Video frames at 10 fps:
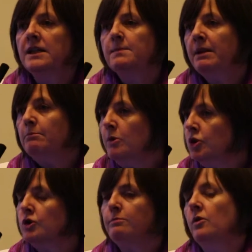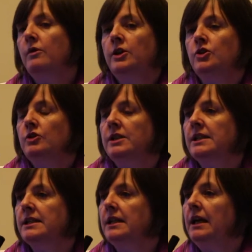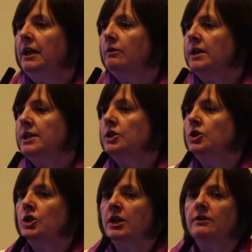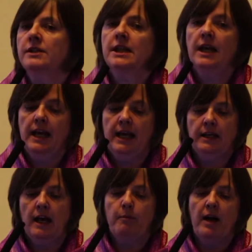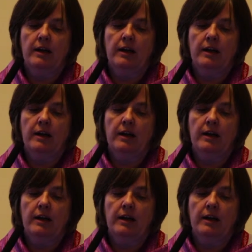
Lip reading: There's been much more interest in recent years in